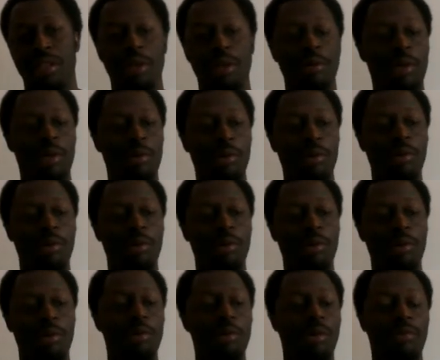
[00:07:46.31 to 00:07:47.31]
That way we
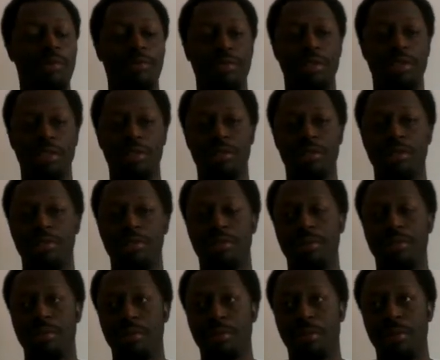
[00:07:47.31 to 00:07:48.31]
won't feel
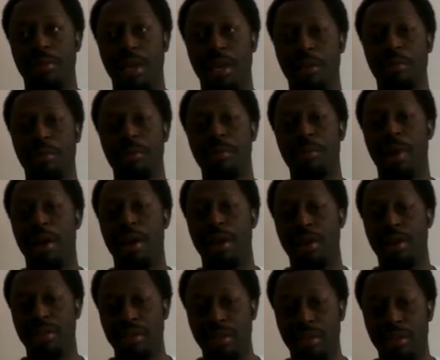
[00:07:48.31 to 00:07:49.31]
like we're by
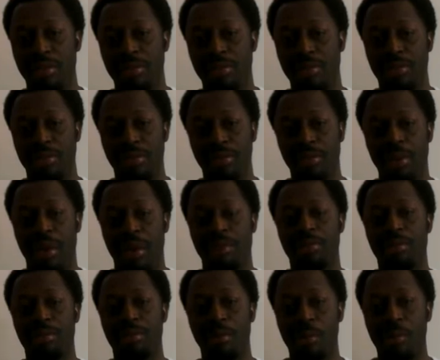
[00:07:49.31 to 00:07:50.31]
ourselves. We
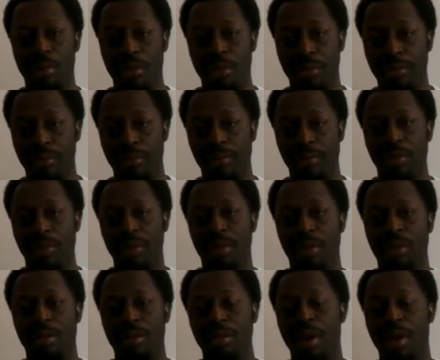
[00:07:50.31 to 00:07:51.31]
have support.
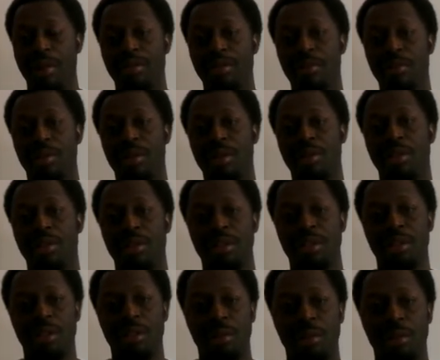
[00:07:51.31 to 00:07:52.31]
We have
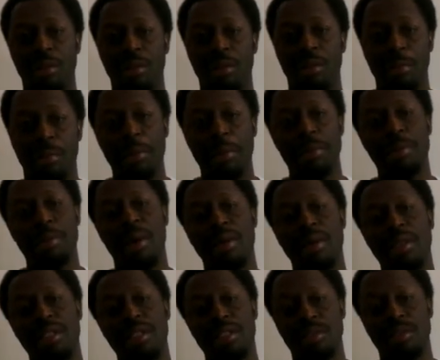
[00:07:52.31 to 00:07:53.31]
someone, maybe you might
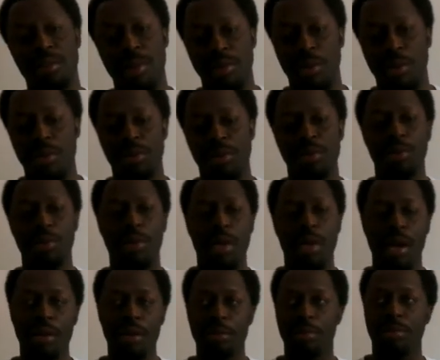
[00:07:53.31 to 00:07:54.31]
need someone to hold you
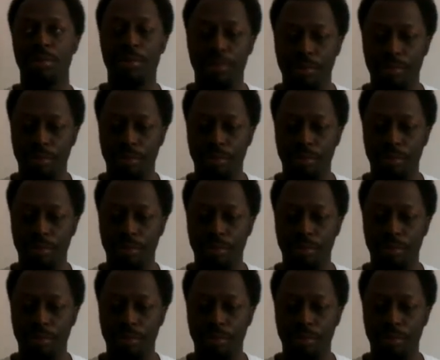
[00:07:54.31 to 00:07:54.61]
accountable.